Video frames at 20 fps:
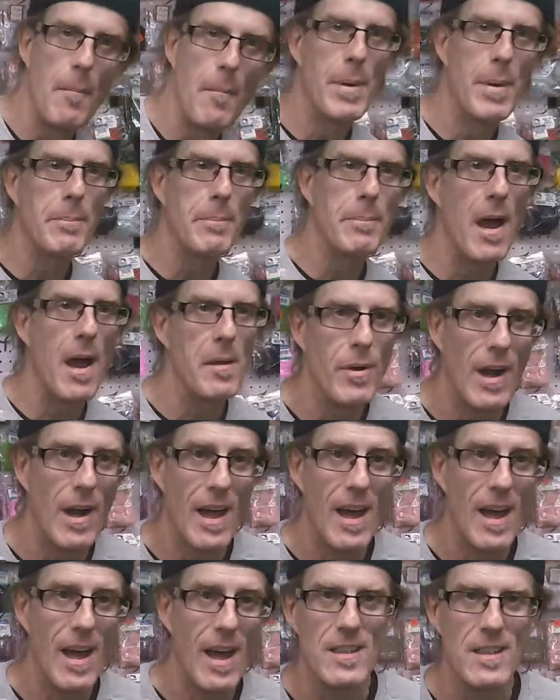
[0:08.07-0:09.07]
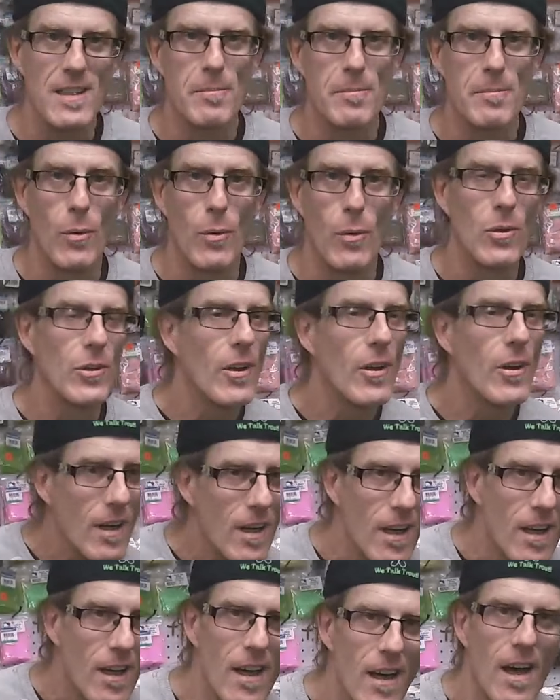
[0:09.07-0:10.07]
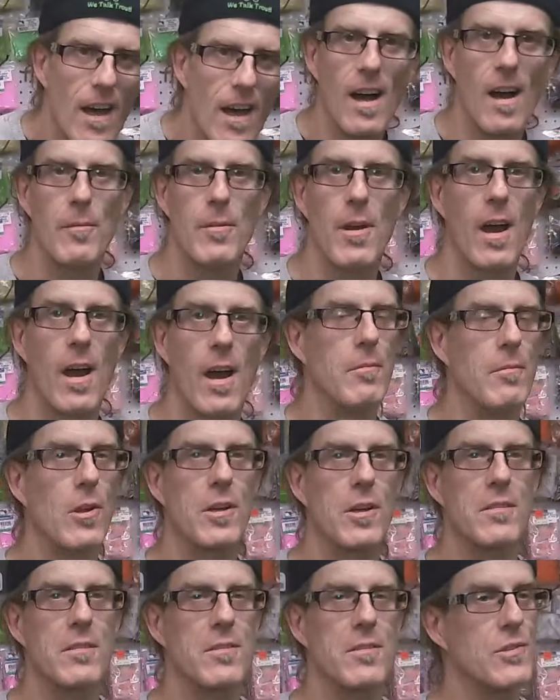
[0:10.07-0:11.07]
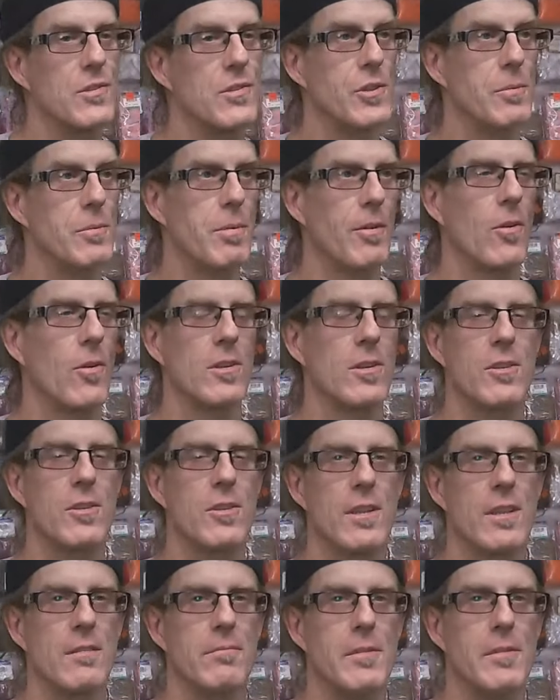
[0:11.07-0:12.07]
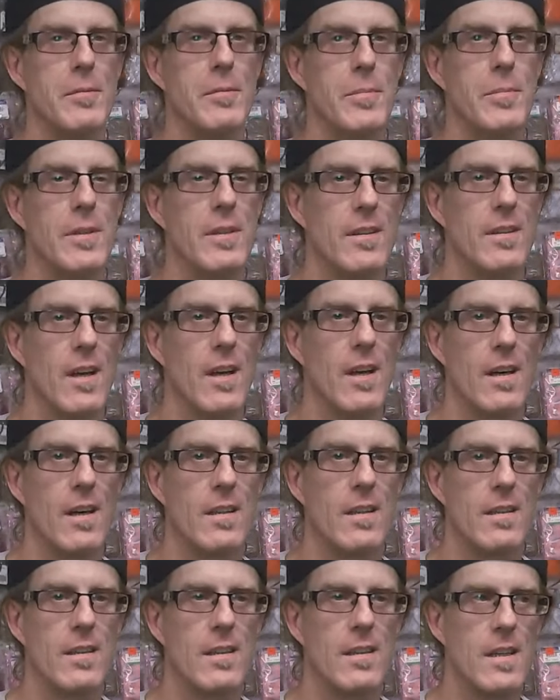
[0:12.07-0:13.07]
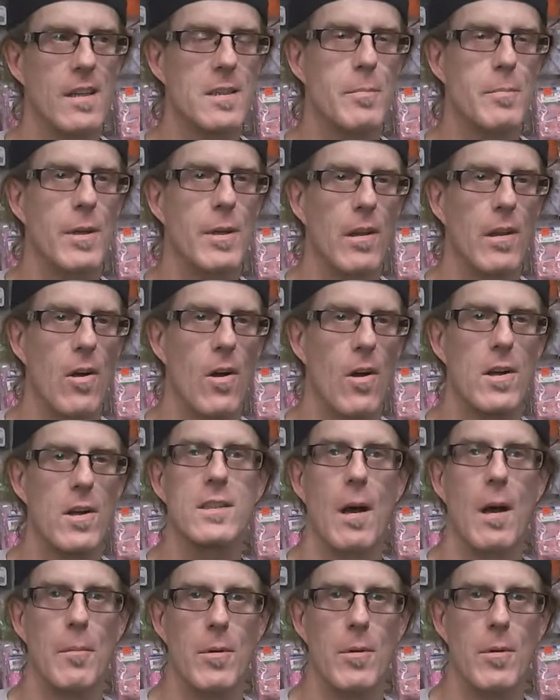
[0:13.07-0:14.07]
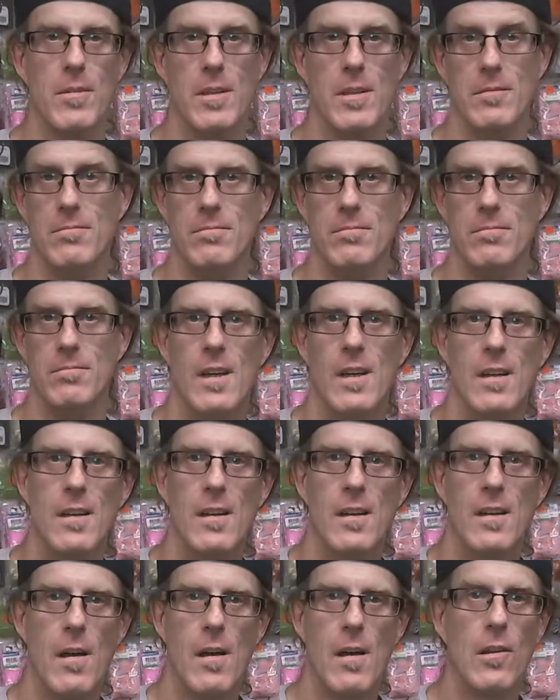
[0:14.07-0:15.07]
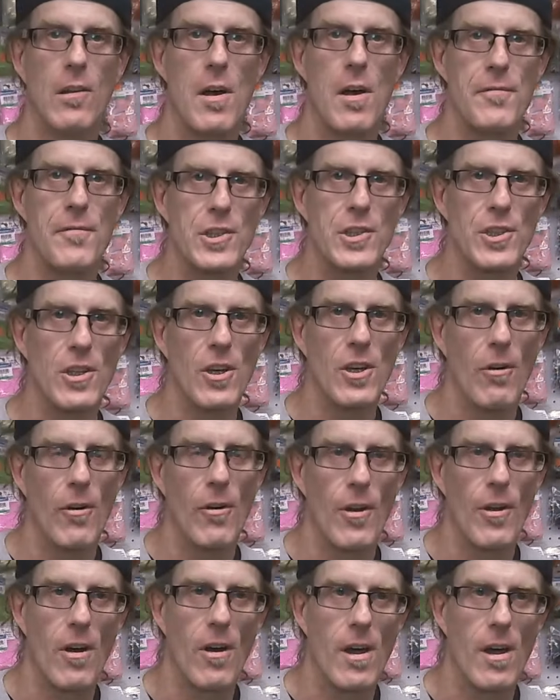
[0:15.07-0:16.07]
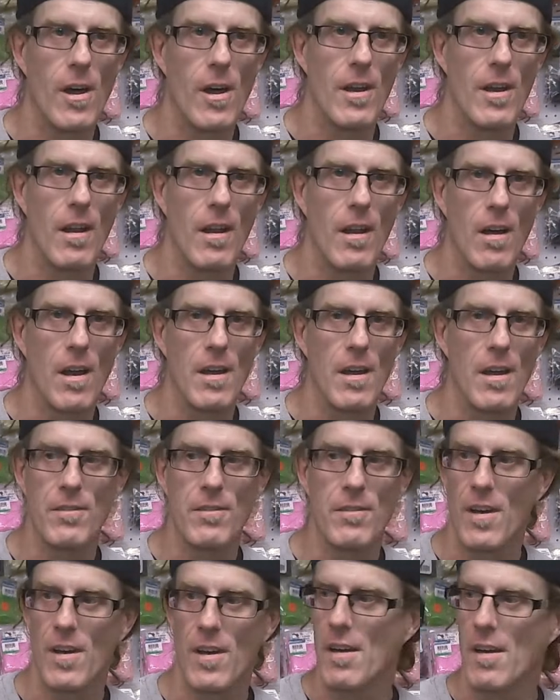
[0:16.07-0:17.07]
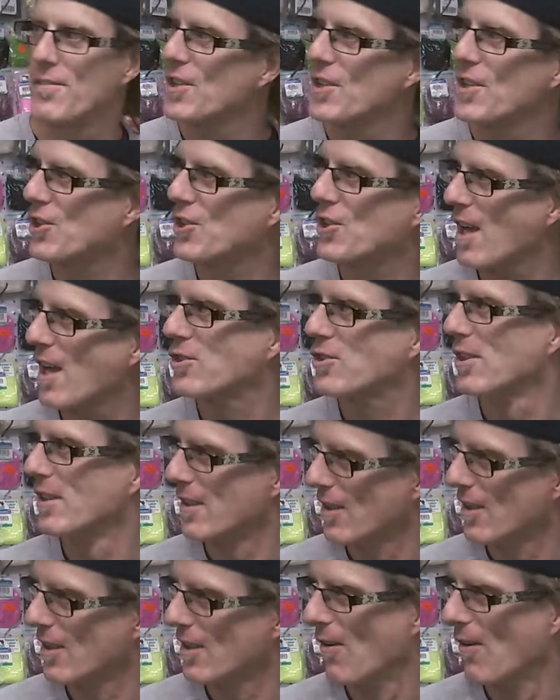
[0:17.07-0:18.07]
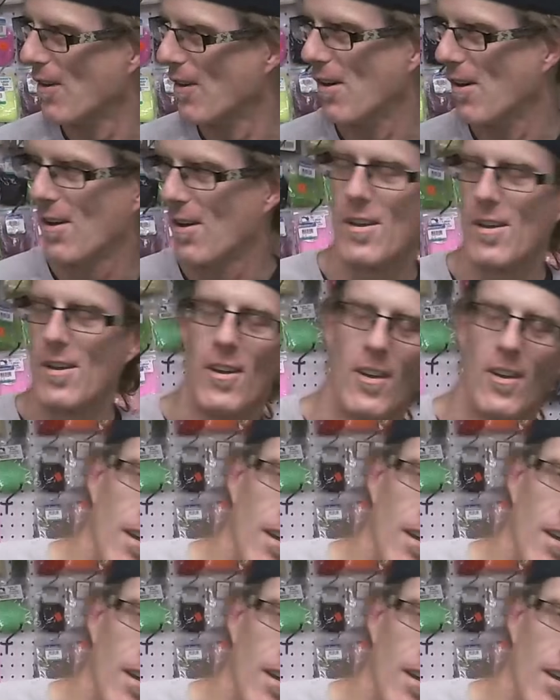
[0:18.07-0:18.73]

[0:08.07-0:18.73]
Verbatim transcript: Big Bad Brad and Boulder. Um, yeah, I'm looking super forward to it. We've been, uh, it's been a long summer and a lot of fishing going on and a lot of uh, fish catching going on.